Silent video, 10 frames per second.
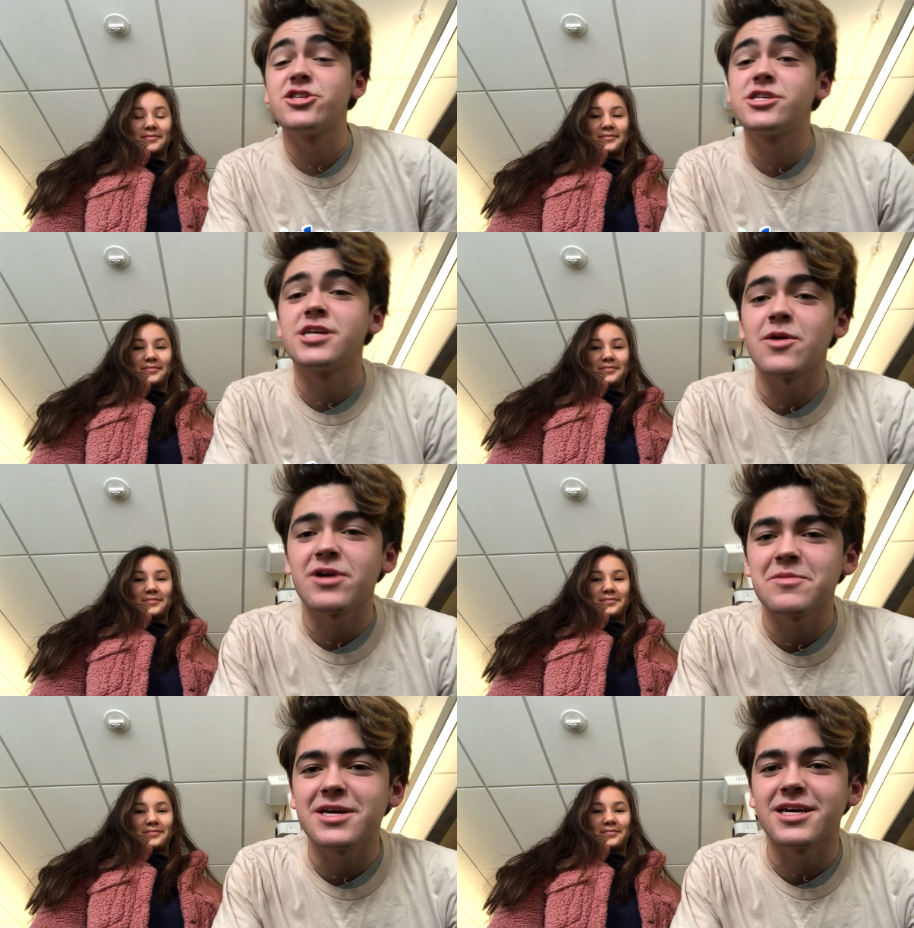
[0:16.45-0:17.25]
Speaker 1: Today we're
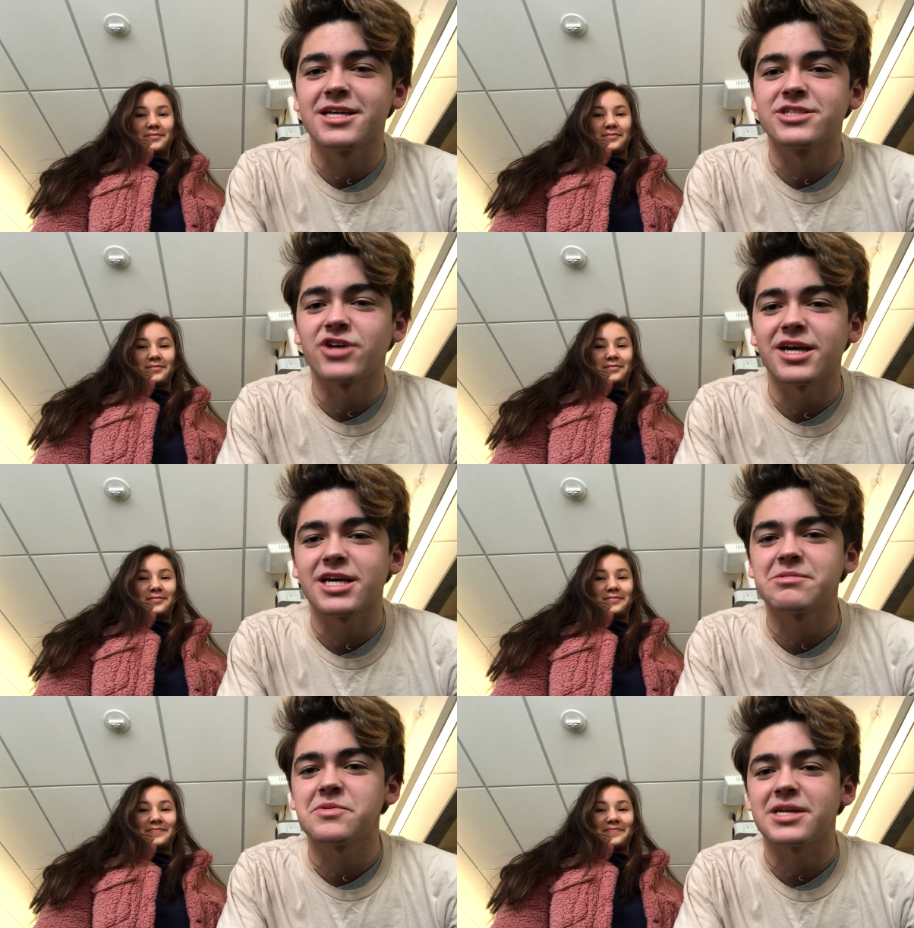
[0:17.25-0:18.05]
gonna be trying to
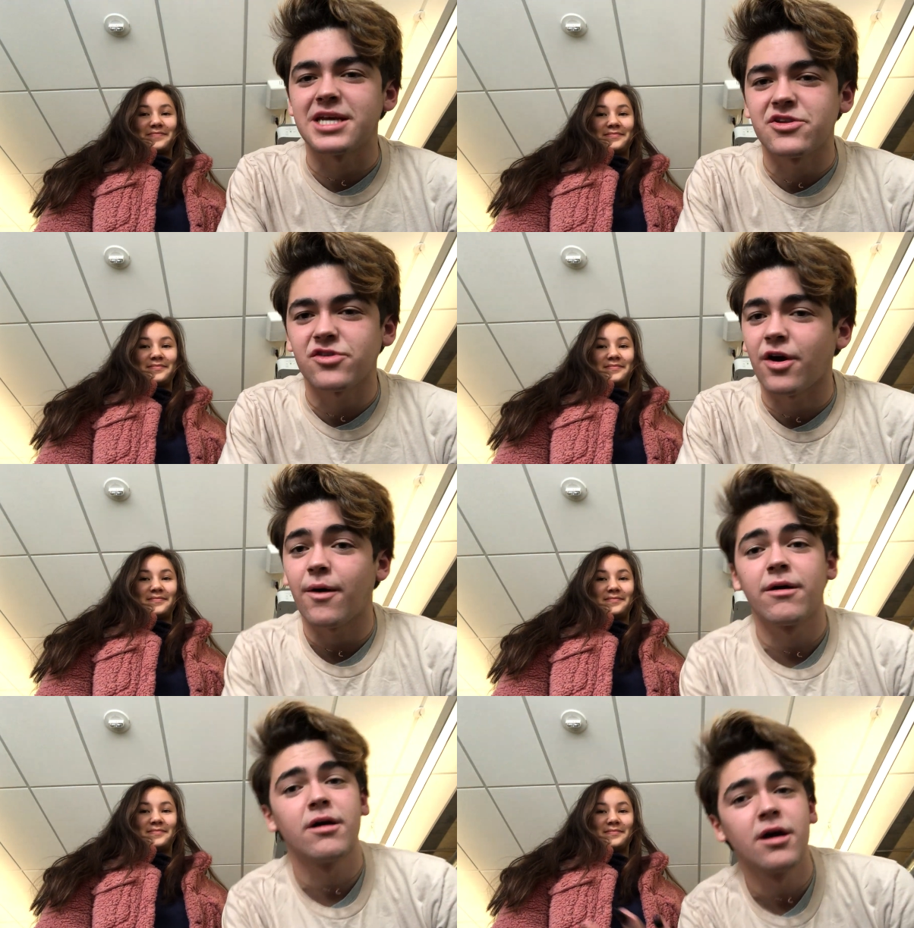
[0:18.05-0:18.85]
come up with an intro.